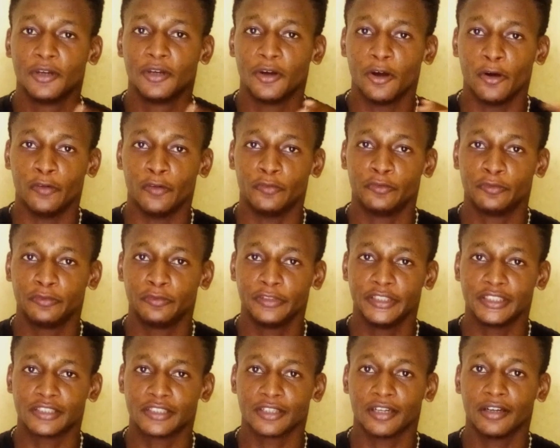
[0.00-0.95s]
of
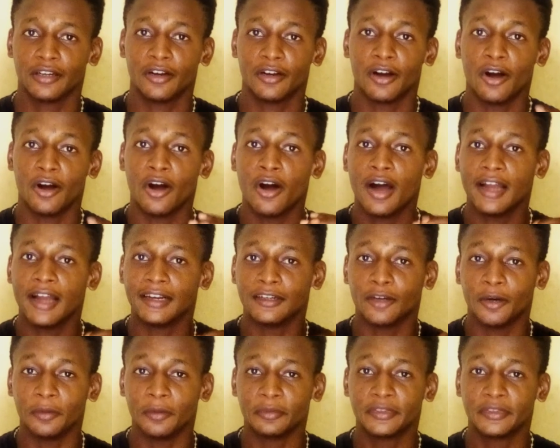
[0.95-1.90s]
it or an
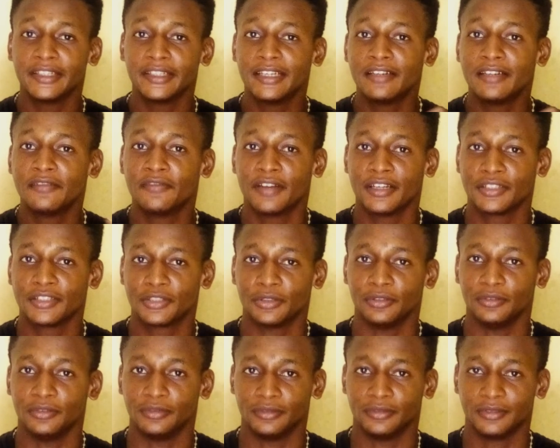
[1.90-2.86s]
upgraded version.